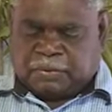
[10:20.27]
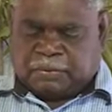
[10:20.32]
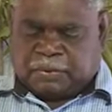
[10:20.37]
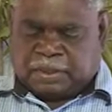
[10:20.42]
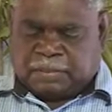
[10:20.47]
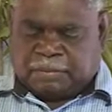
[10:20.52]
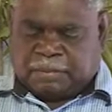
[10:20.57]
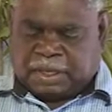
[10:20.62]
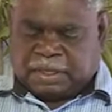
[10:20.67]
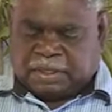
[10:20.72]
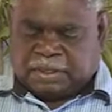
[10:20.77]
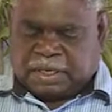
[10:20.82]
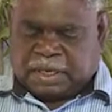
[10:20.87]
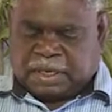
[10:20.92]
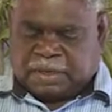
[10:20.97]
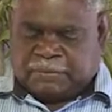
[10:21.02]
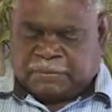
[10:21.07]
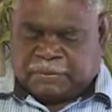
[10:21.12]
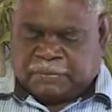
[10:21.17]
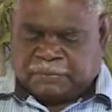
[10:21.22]
we must
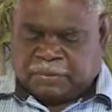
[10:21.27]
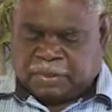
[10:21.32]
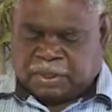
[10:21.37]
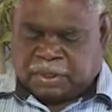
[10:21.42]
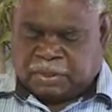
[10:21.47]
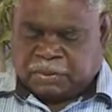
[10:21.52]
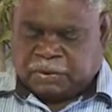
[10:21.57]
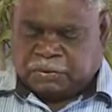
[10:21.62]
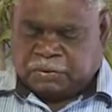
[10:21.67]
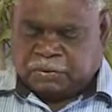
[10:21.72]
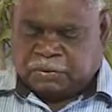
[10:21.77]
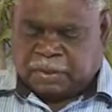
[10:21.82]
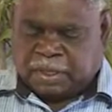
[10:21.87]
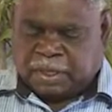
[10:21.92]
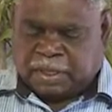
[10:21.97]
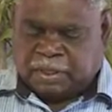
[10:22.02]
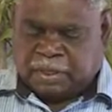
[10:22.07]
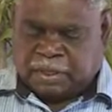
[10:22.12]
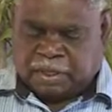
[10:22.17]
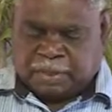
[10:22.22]
have a
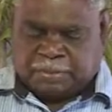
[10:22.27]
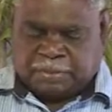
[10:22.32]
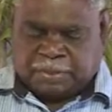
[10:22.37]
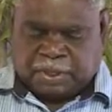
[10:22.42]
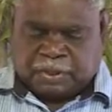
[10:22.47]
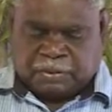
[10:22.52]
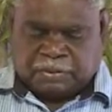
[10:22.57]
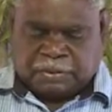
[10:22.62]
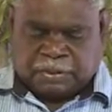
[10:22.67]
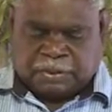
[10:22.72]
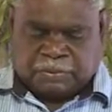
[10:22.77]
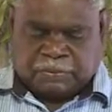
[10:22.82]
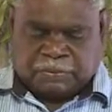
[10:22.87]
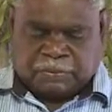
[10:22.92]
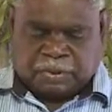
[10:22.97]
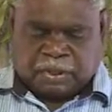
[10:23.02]
two-way approach,